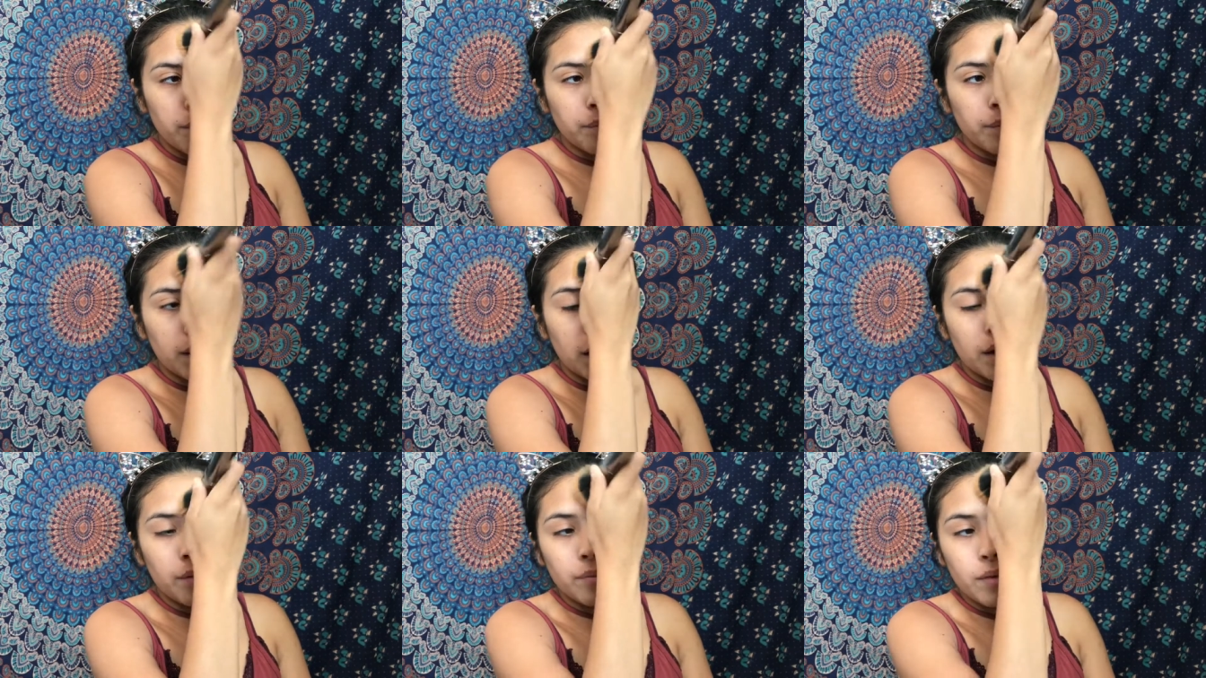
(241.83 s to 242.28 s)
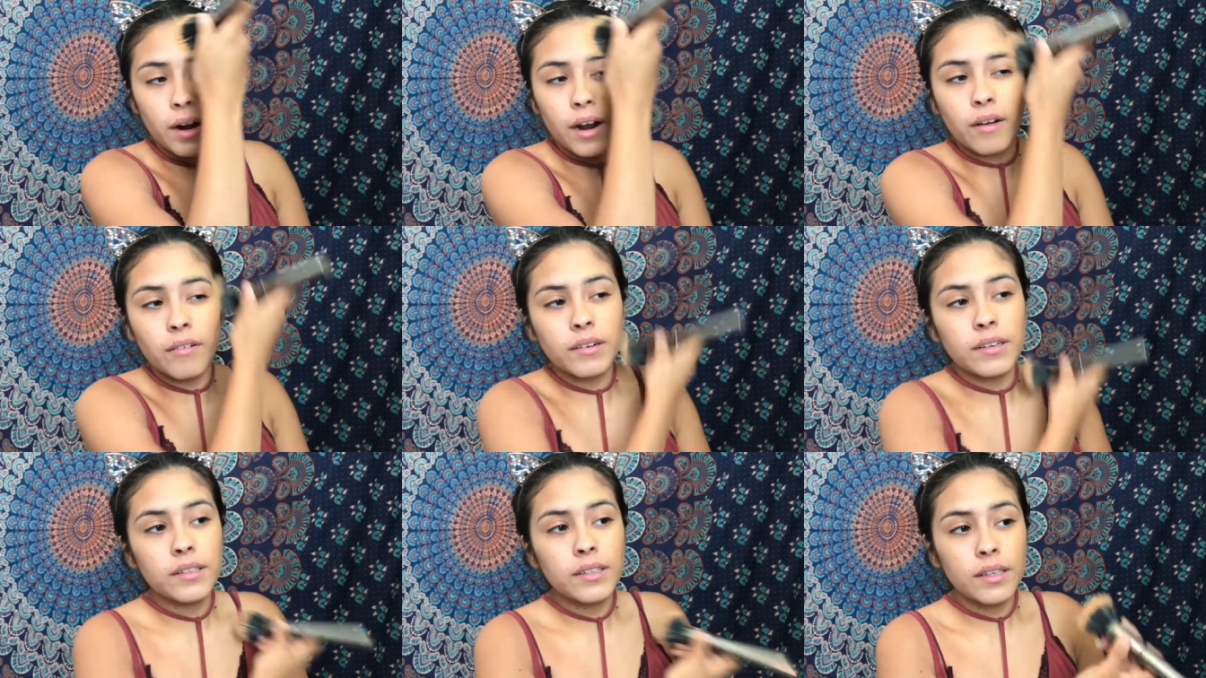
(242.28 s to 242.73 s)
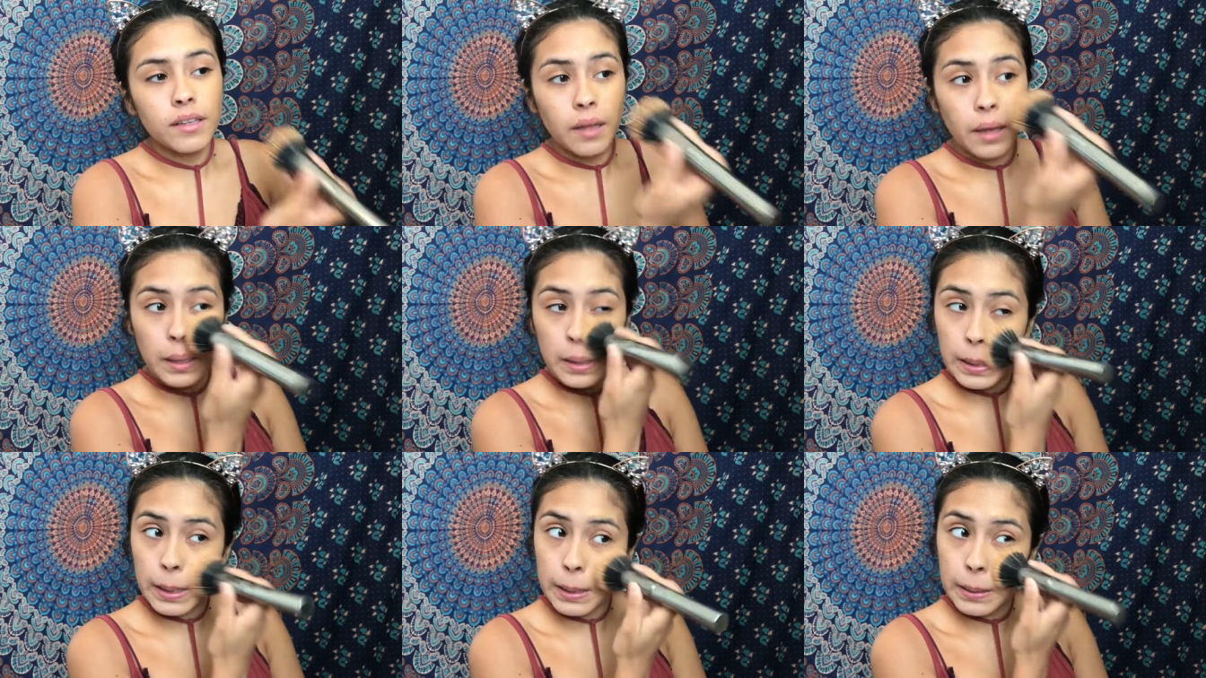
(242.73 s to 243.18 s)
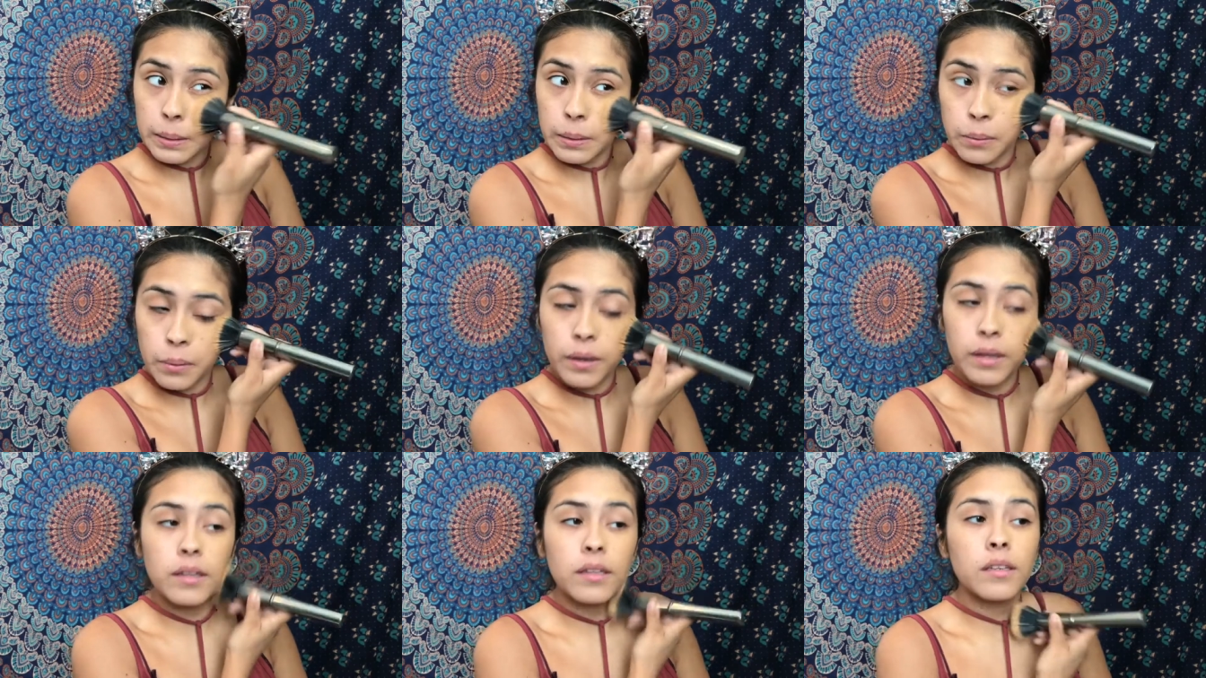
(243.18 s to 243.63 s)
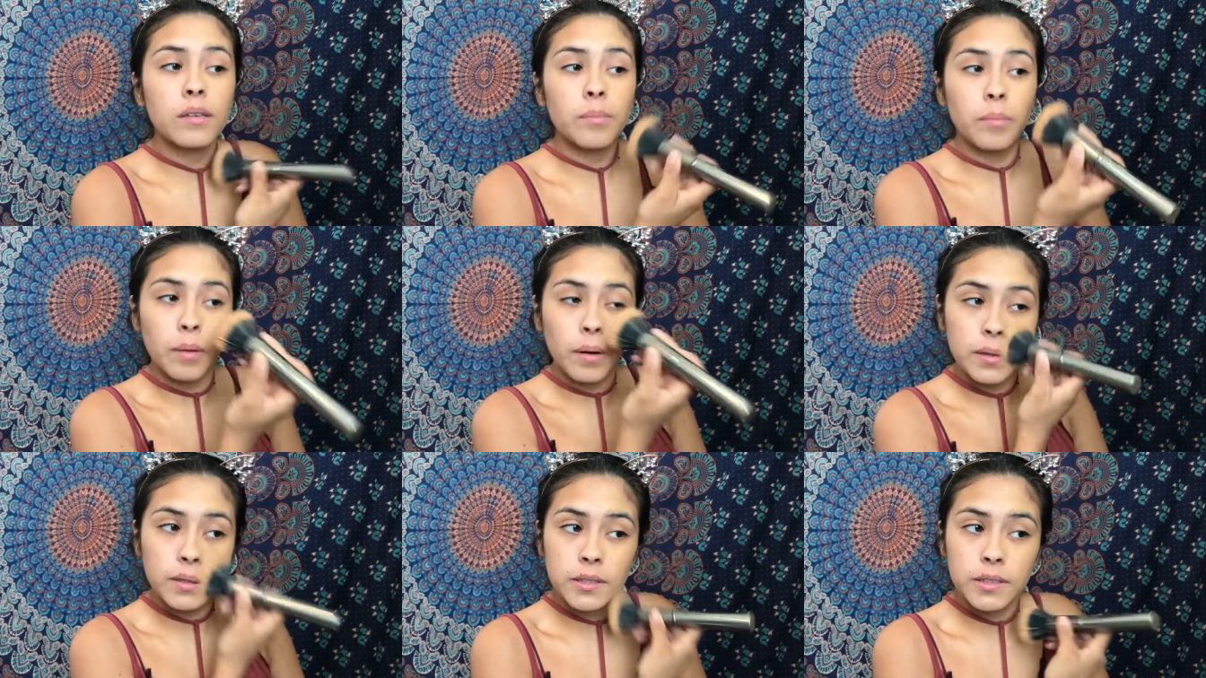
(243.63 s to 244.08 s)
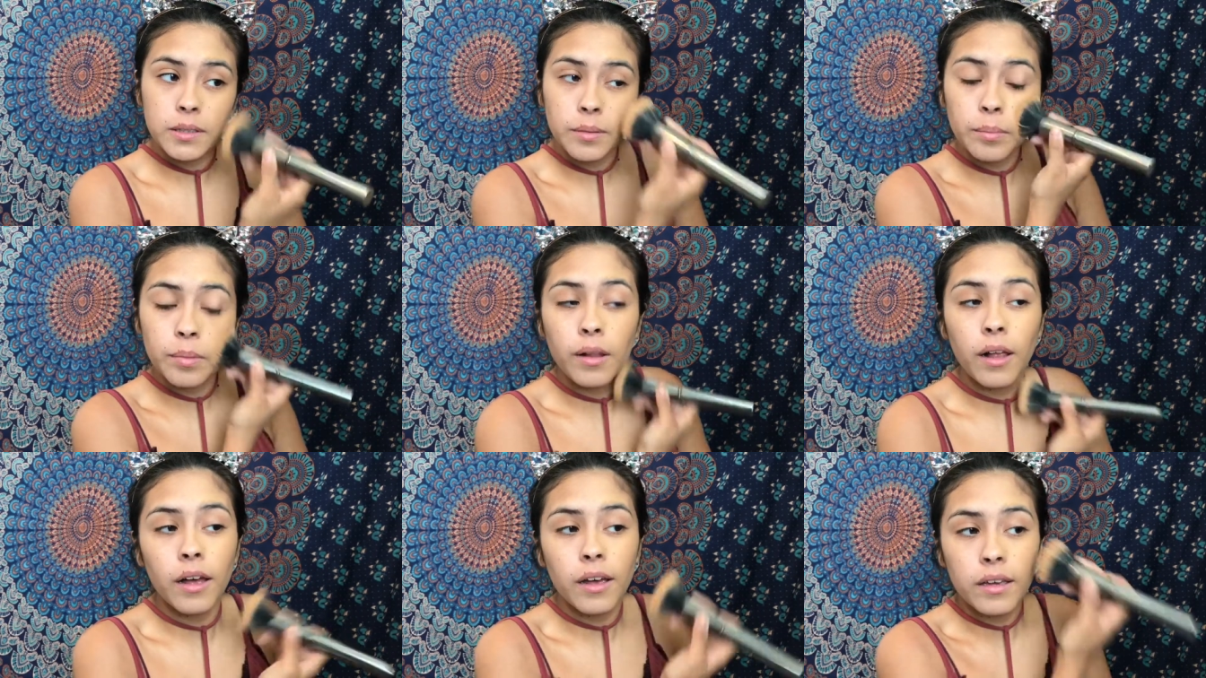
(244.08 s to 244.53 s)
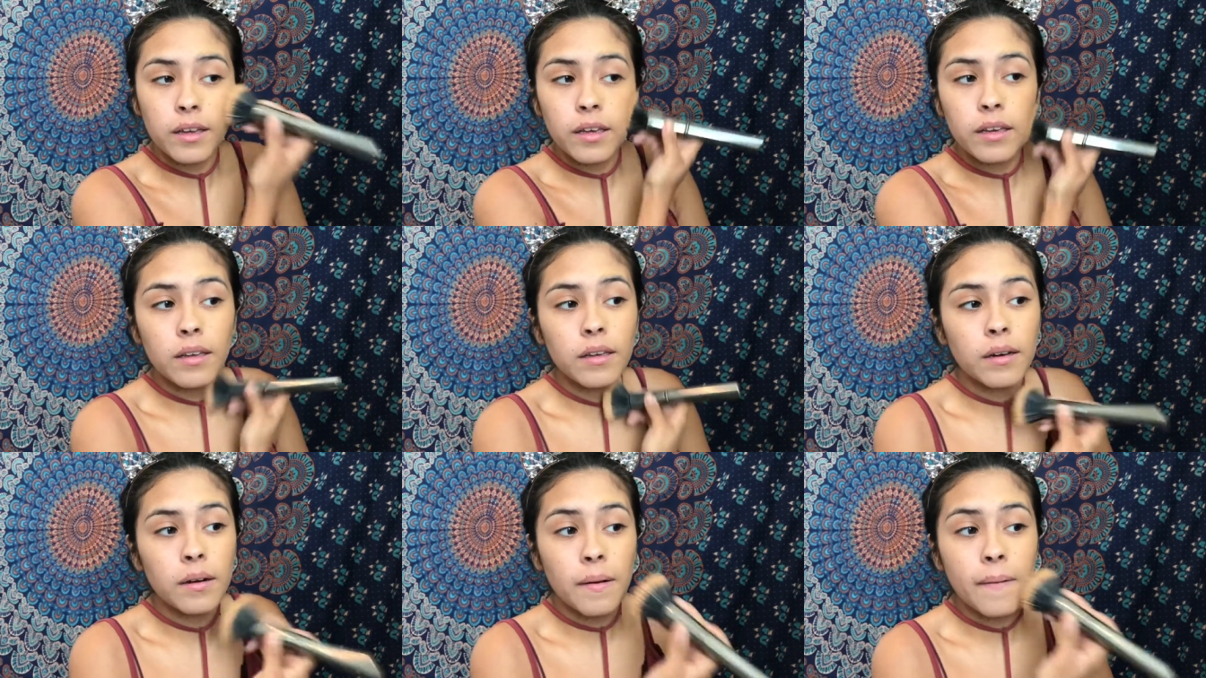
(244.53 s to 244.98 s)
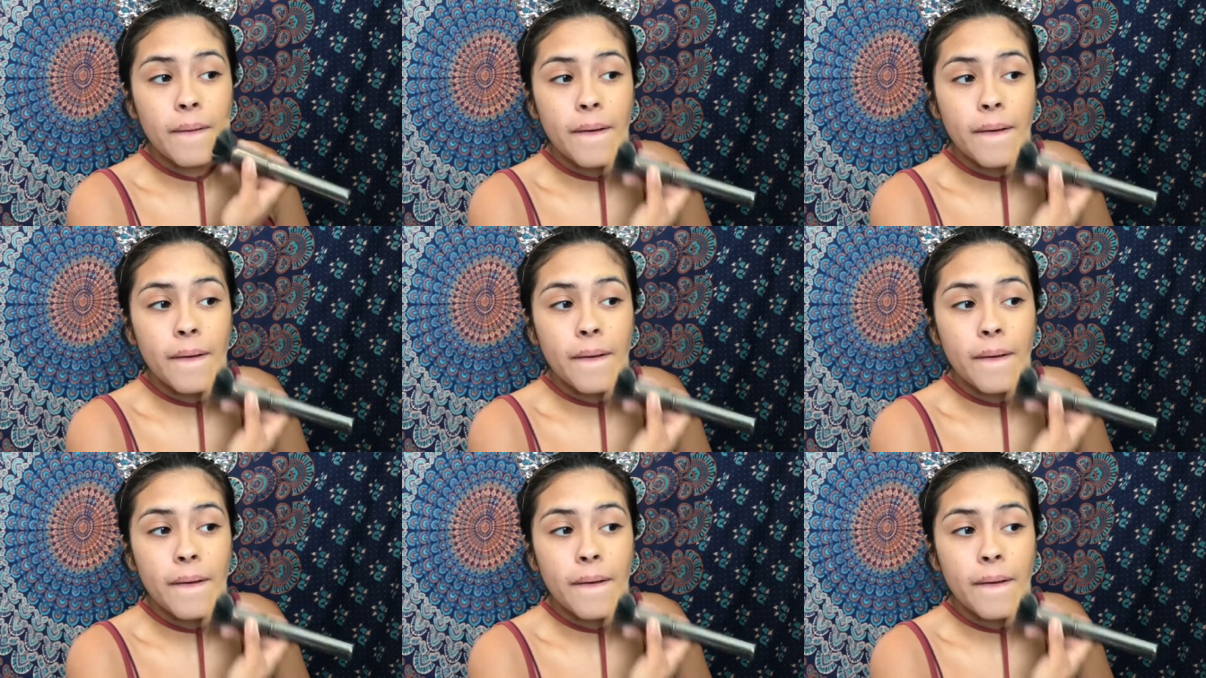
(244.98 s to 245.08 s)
But I'm not really liking the way this brush is applying it.